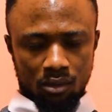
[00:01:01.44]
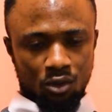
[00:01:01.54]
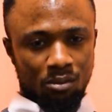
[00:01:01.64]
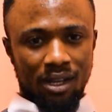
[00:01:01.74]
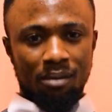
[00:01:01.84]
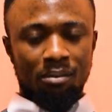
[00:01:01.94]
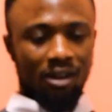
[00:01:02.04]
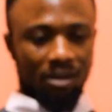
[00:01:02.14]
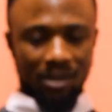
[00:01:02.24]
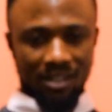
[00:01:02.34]
To be
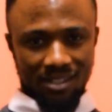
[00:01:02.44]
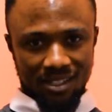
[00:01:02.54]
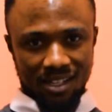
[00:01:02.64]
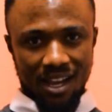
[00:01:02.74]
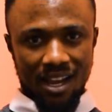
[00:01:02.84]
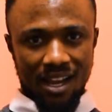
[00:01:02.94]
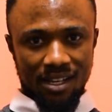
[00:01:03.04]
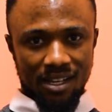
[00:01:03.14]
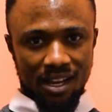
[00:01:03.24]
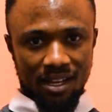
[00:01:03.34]
employability,
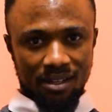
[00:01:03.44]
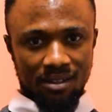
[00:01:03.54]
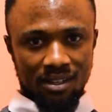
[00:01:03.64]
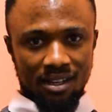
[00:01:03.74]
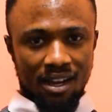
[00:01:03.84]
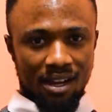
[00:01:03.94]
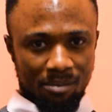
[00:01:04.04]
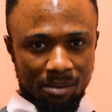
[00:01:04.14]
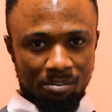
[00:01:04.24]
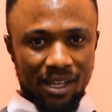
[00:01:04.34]

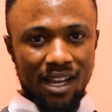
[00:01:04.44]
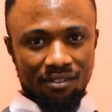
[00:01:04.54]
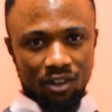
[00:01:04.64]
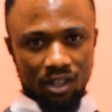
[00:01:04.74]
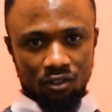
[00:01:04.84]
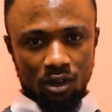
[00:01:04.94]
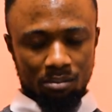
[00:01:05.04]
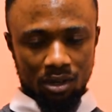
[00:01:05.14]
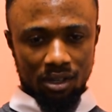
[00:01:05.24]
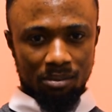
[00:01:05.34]
I'm a big advocate for
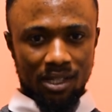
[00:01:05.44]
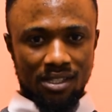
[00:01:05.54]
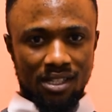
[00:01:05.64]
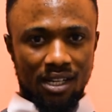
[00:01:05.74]
employability,